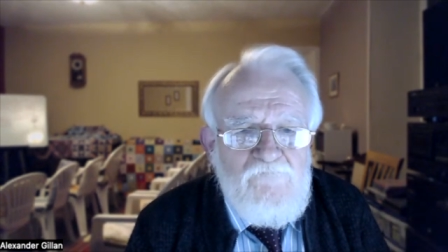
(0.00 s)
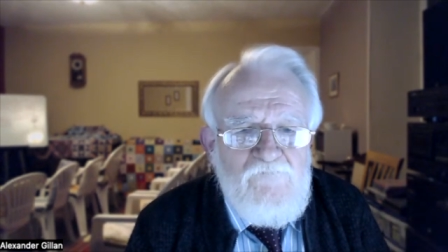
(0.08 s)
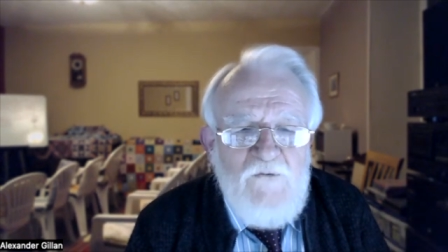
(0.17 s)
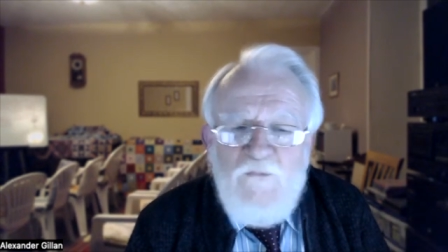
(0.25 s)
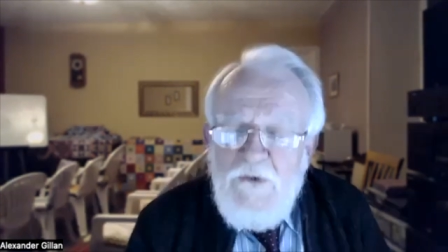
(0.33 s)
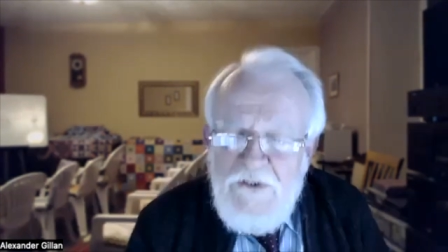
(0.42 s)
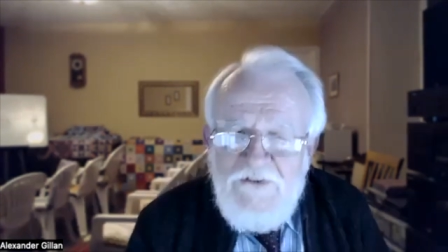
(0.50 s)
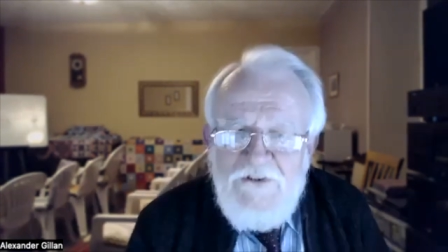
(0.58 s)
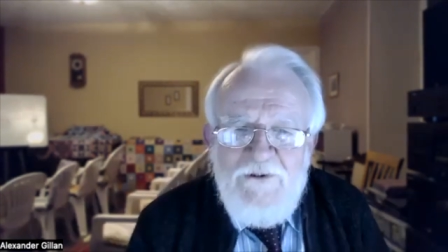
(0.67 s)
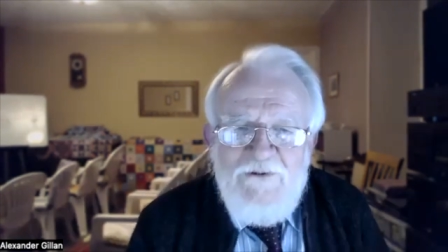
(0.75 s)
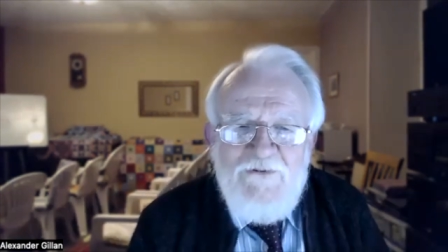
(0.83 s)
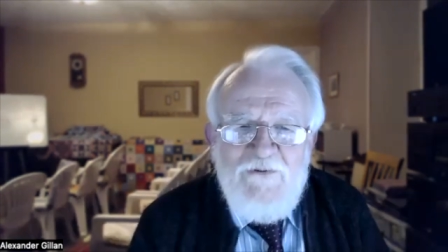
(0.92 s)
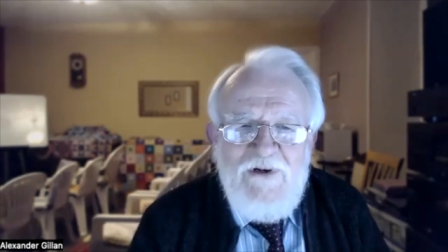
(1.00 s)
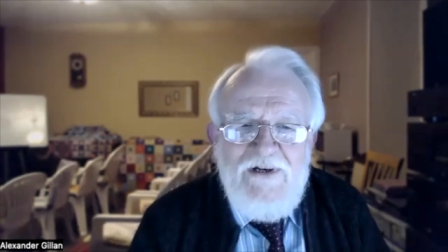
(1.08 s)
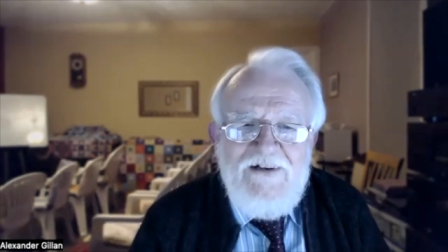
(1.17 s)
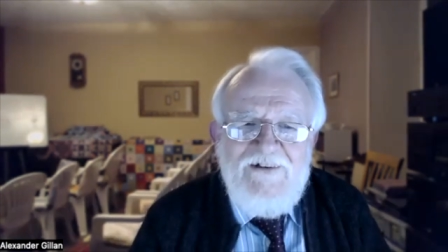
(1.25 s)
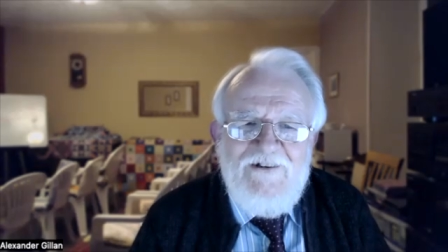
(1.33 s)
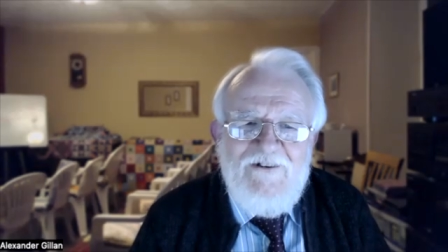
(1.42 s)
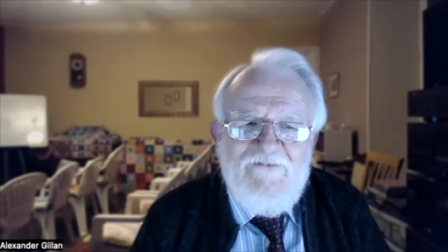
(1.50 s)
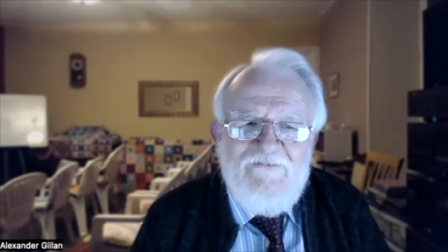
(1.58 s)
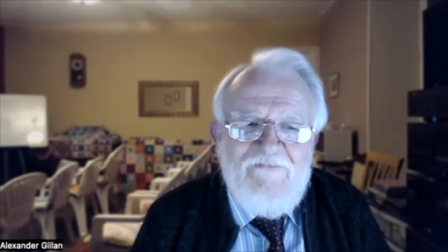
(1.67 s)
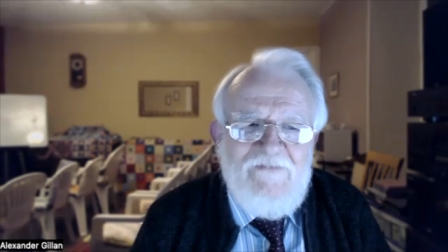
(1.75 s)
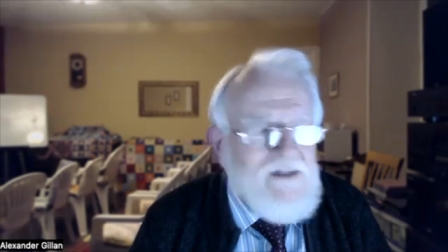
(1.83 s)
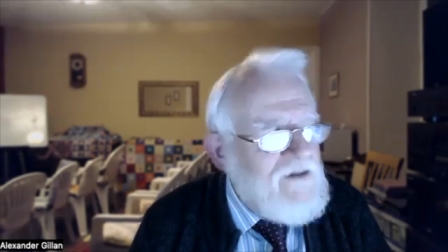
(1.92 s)
And we do as well.
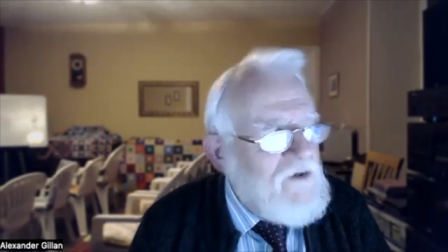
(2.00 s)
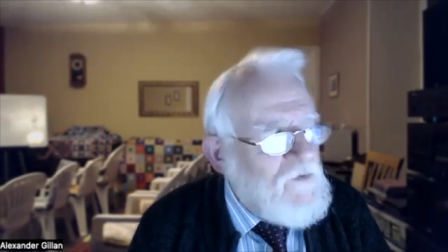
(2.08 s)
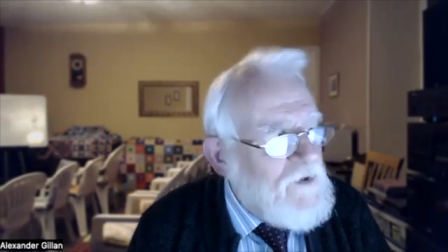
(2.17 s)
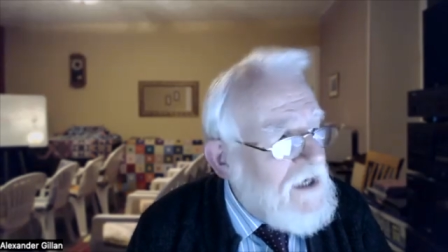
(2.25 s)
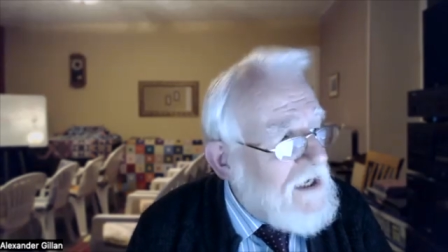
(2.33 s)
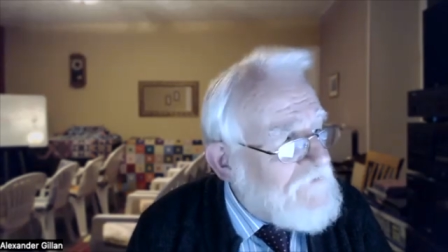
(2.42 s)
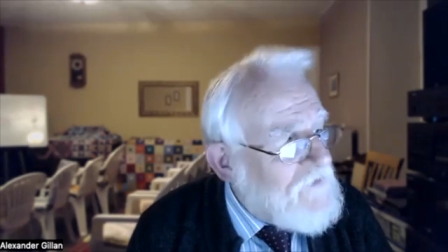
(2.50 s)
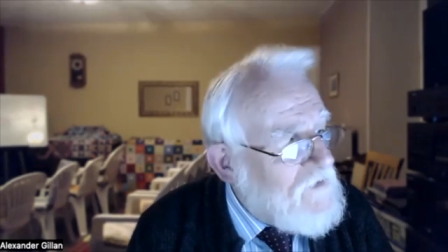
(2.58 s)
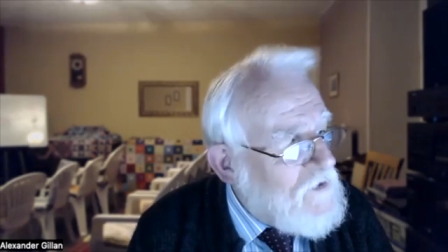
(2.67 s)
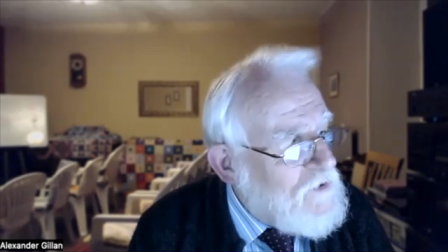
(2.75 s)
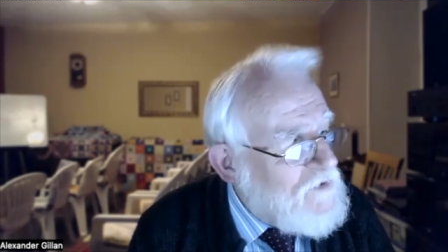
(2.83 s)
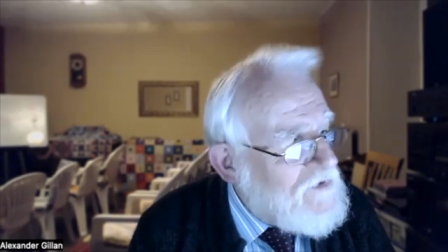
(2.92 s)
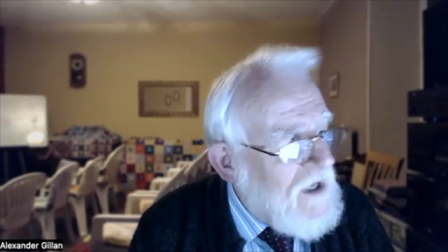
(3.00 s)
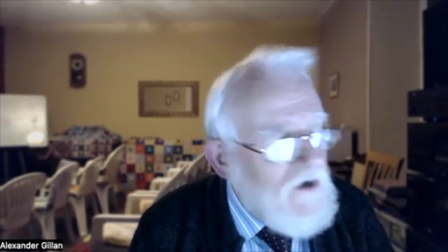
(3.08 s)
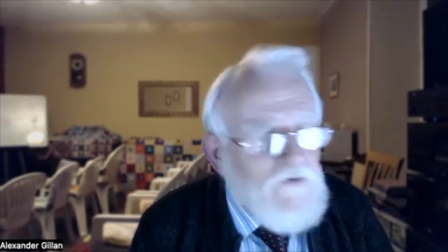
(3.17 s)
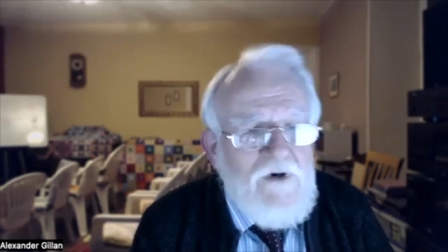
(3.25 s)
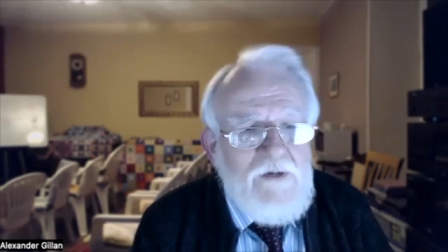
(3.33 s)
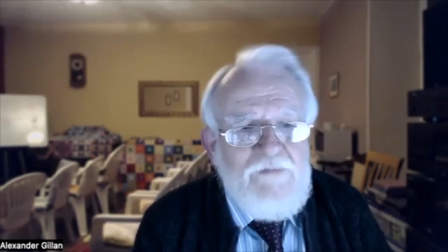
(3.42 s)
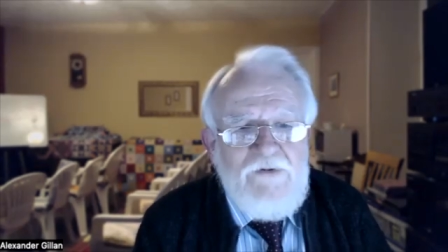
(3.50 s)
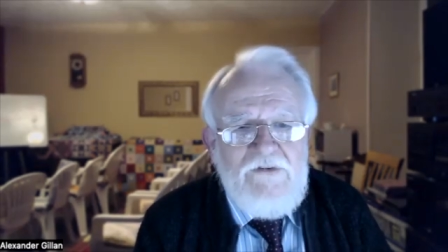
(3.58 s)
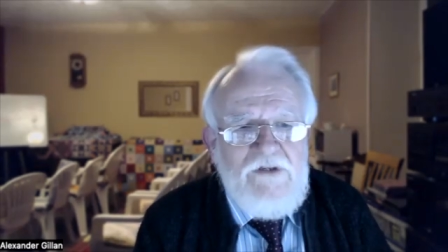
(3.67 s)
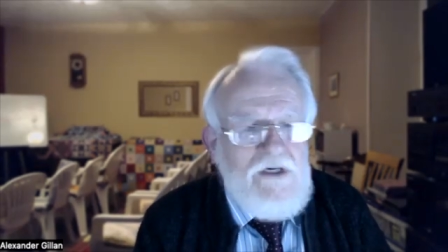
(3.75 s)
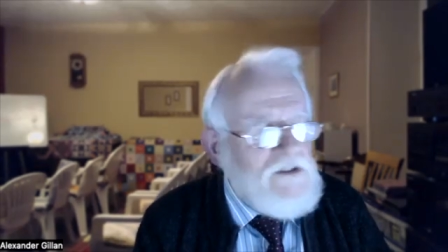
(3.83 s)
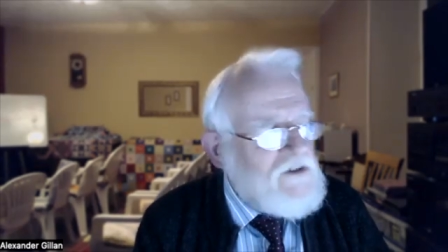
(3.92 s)
We have to lose our
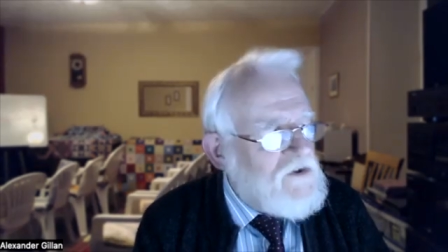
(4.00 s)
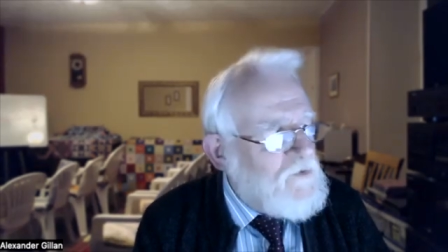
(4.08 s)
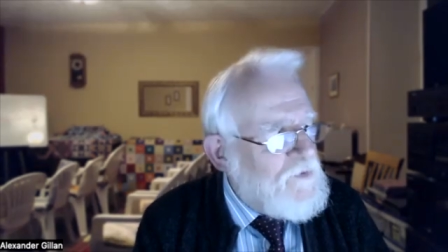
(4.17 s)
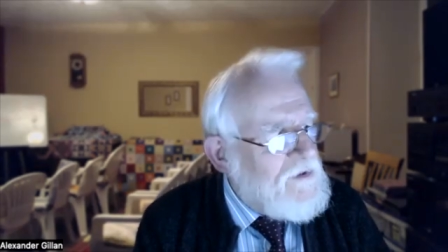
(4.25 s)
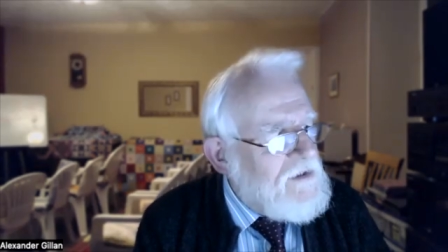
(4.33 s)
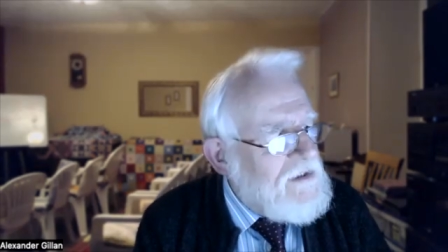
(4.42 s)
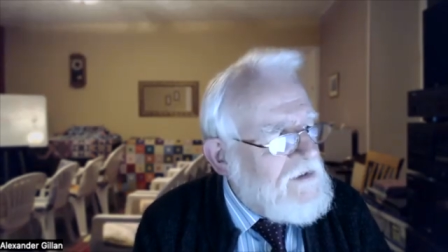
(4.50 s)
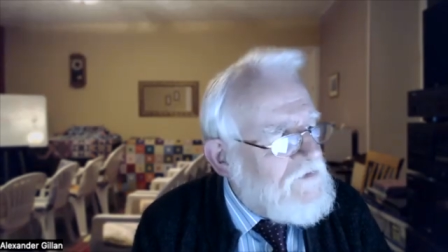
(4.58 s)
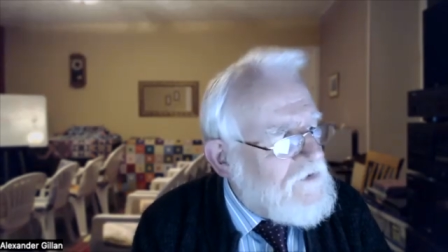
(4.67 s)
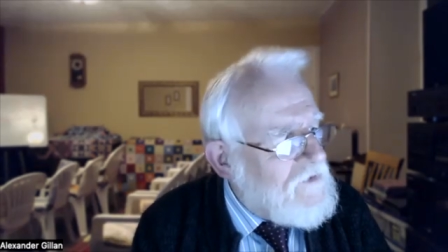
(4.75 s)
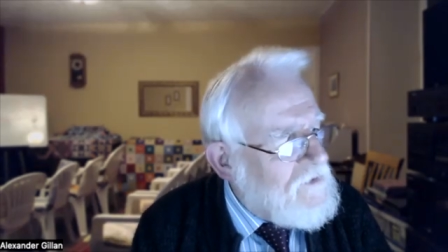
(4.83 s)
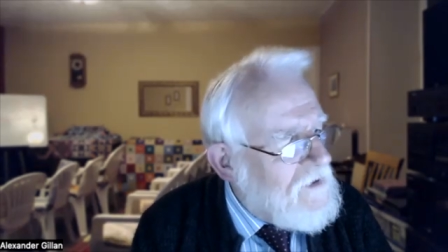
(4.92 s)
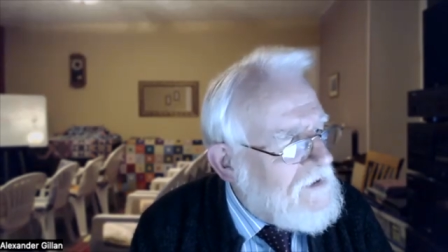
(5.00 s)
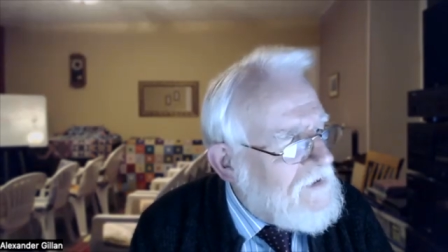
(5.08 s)
reputation. We need to,